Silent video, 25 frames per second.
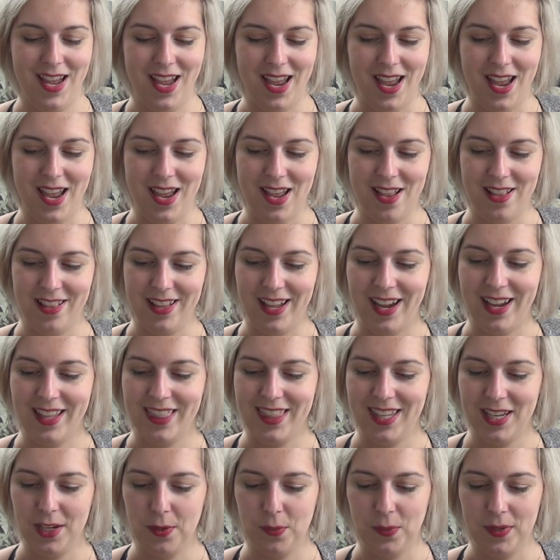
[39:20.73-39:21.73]
and I
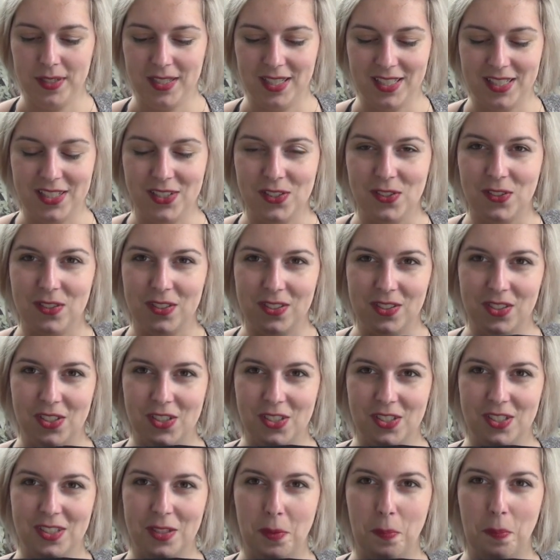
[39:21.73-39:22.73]
think when I use
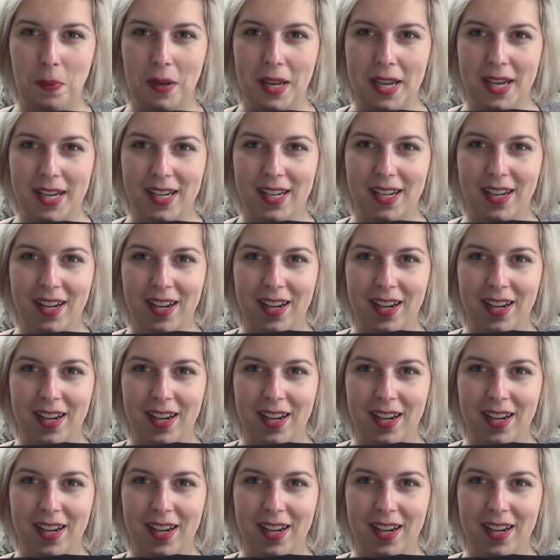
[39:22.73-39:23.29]
just the black